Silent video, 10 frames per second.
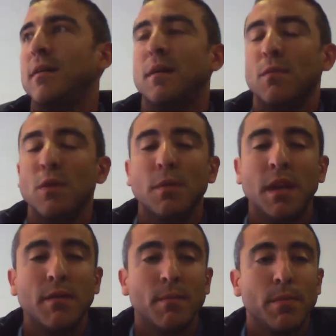
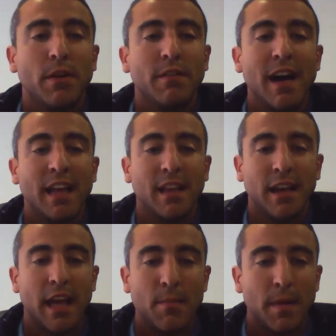wouldn't even provide
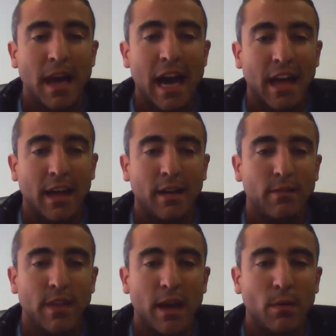an API
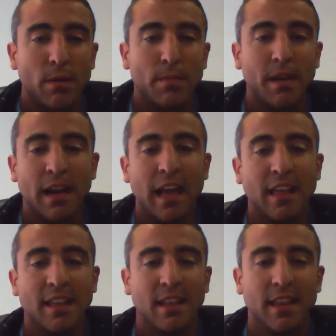if they were
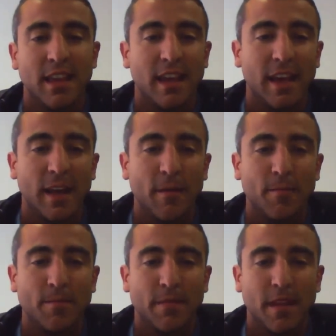penalizing the
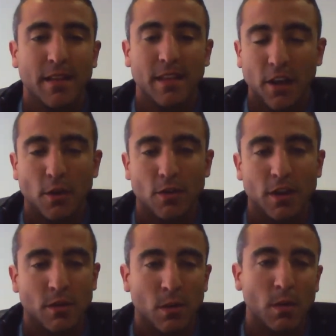
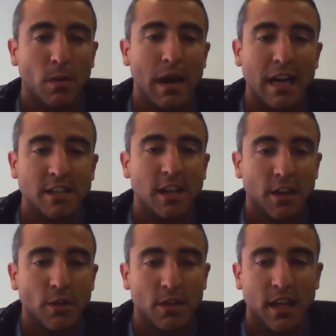users who actually
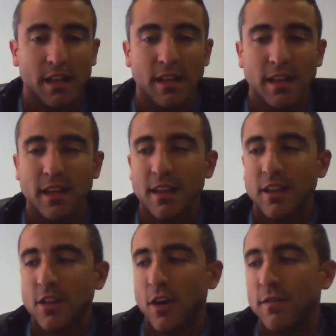use it.
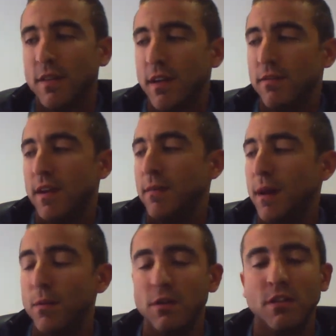So if
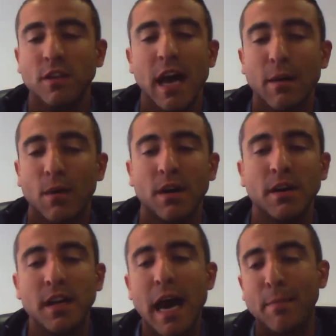eBay were
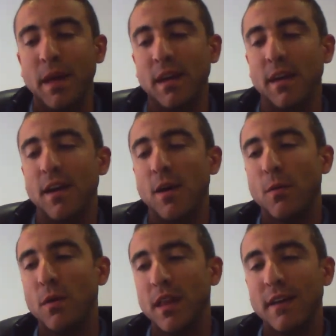not happy
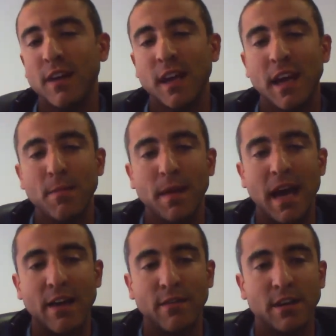with having an
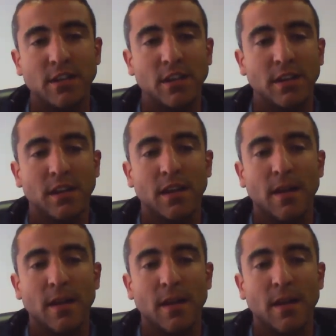API version,